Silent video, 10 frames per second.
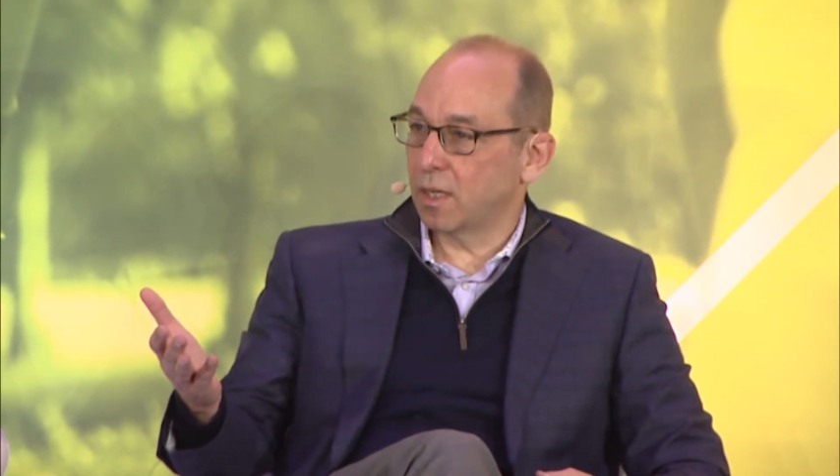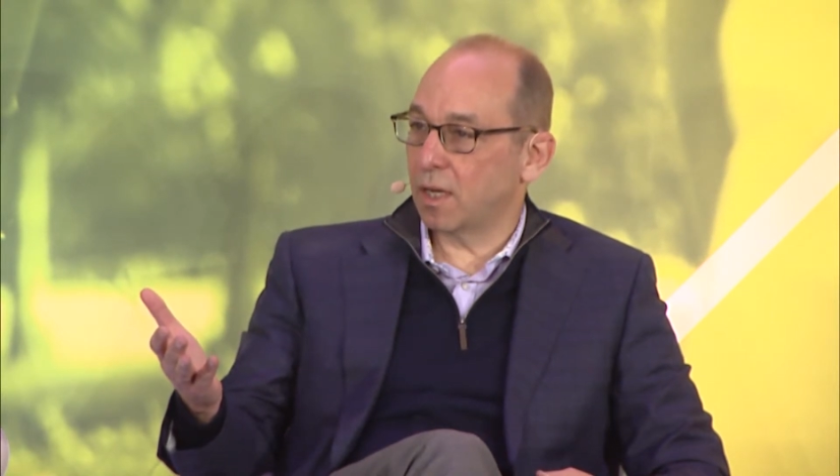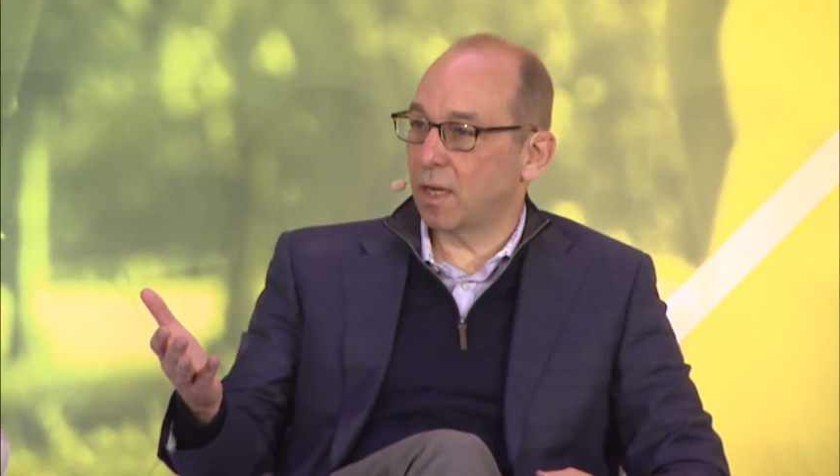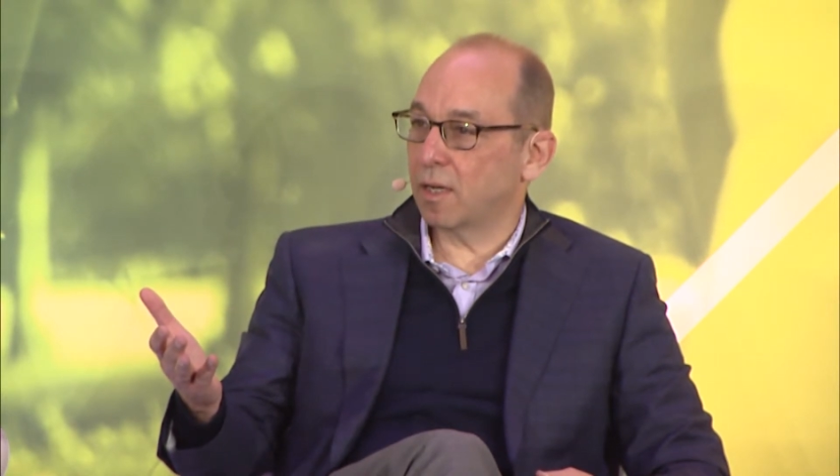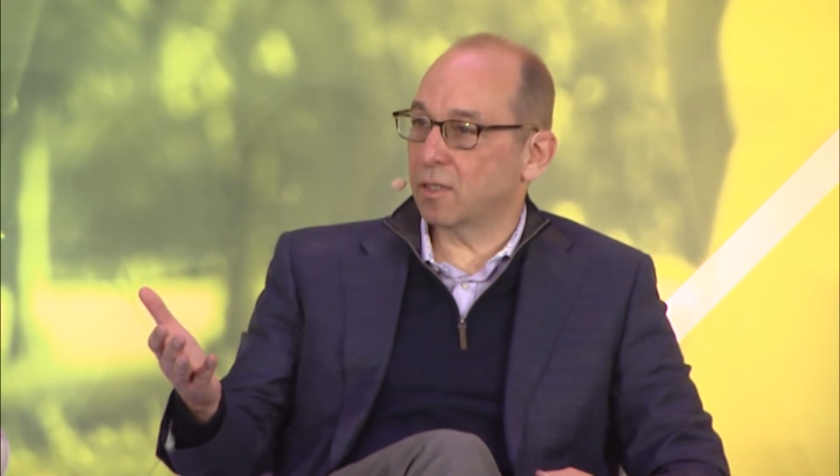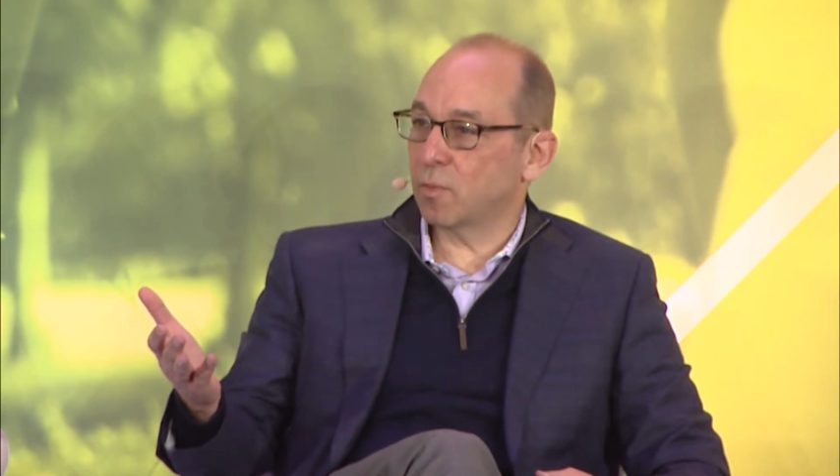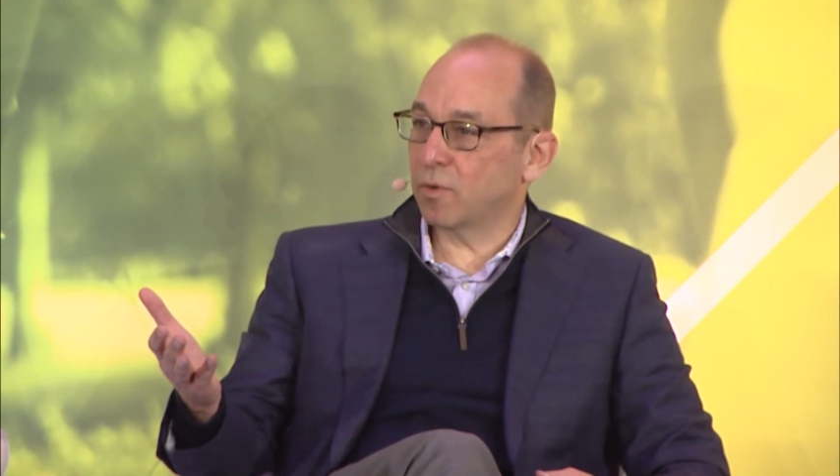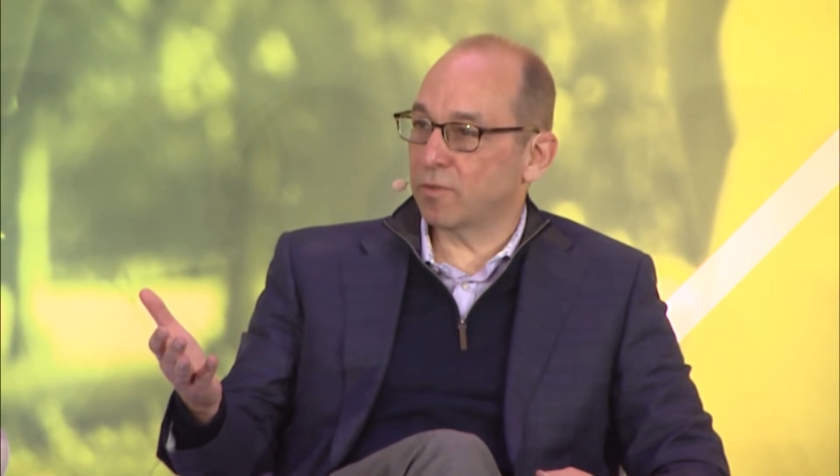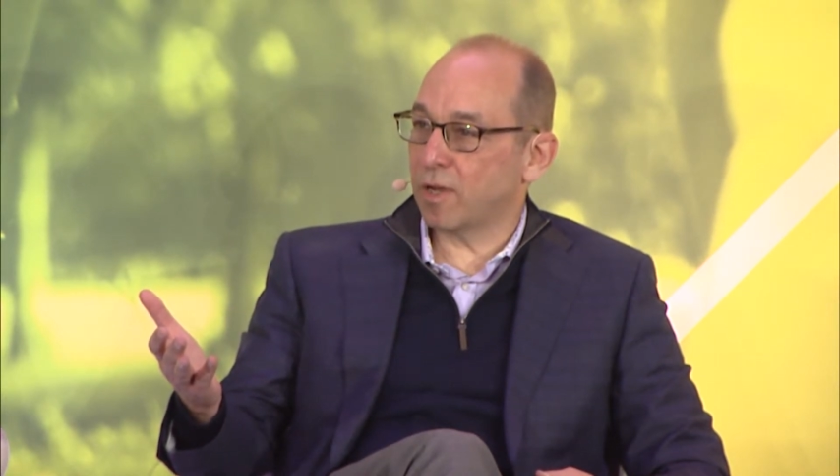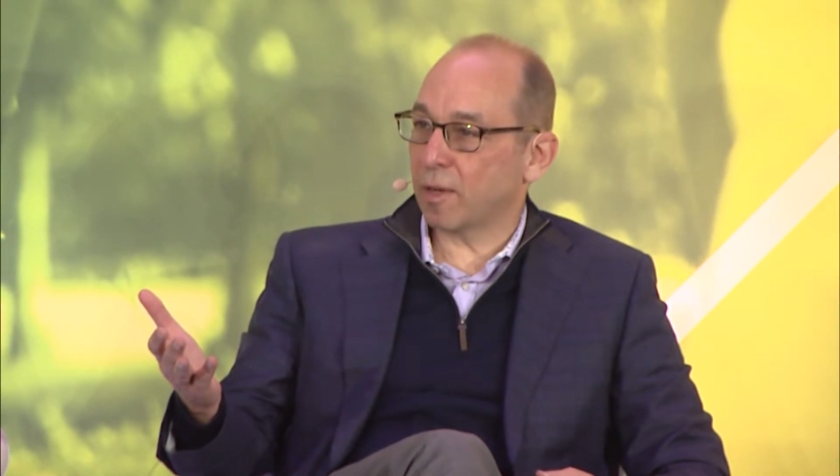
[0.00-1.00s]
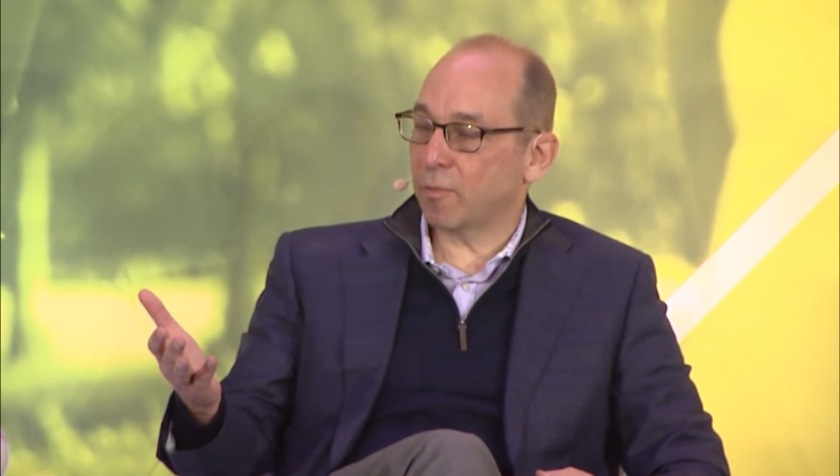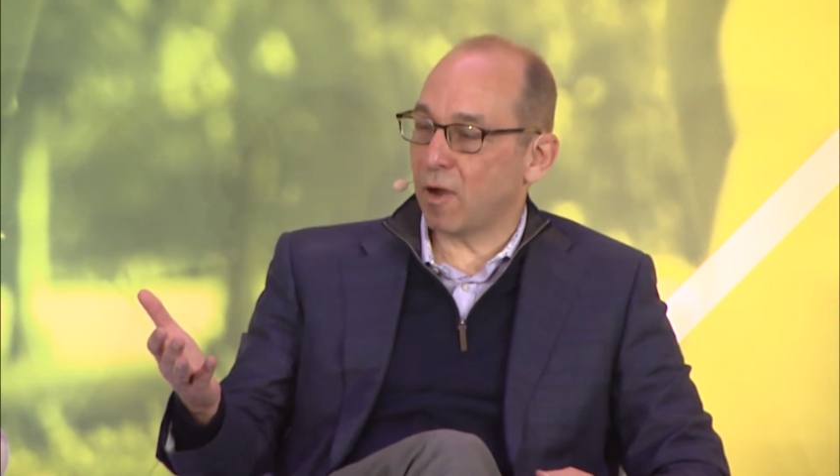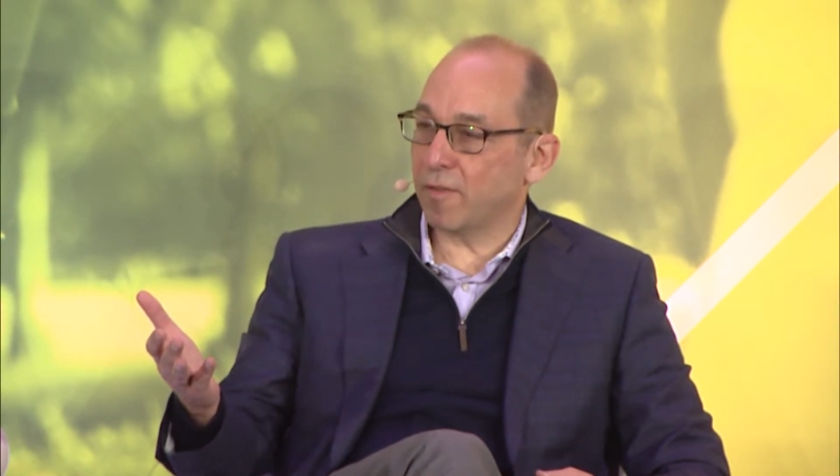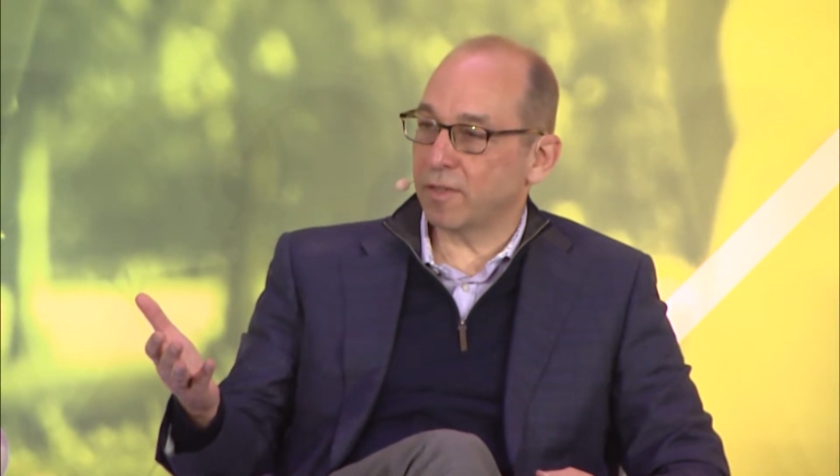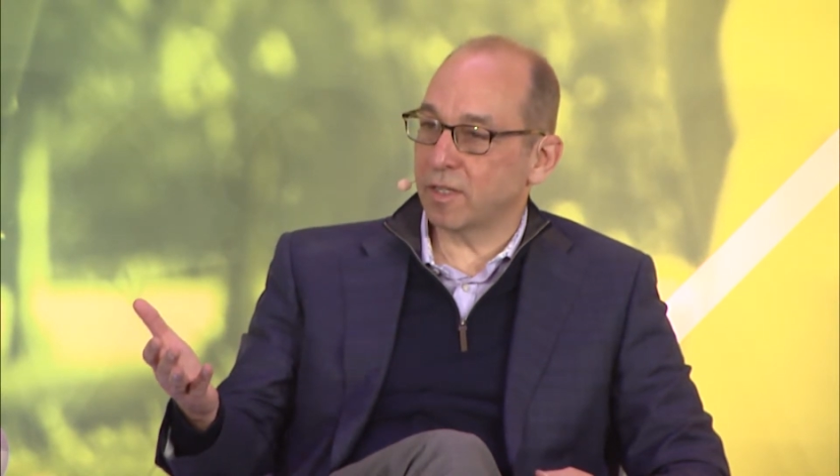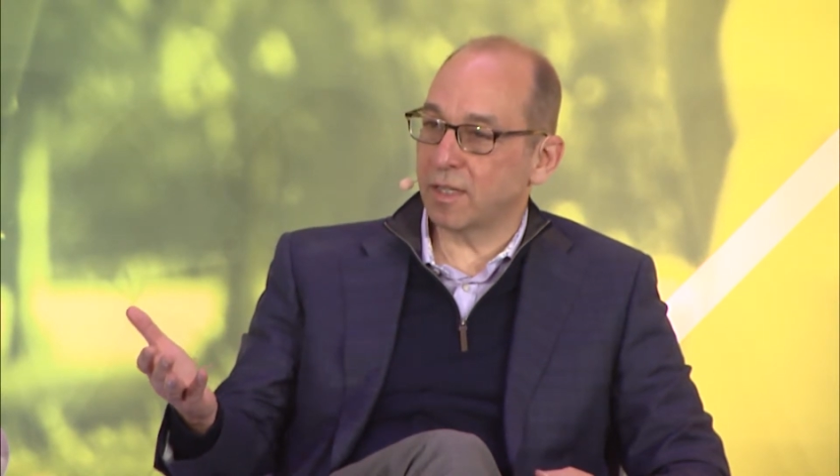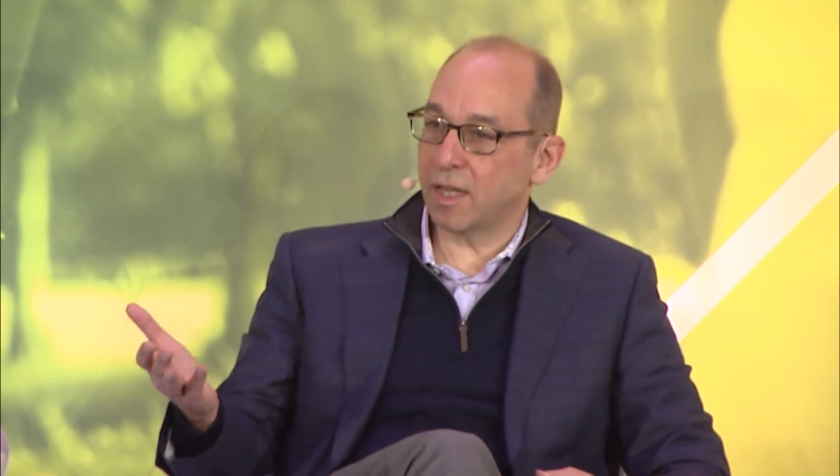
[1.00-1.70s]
to protect privacy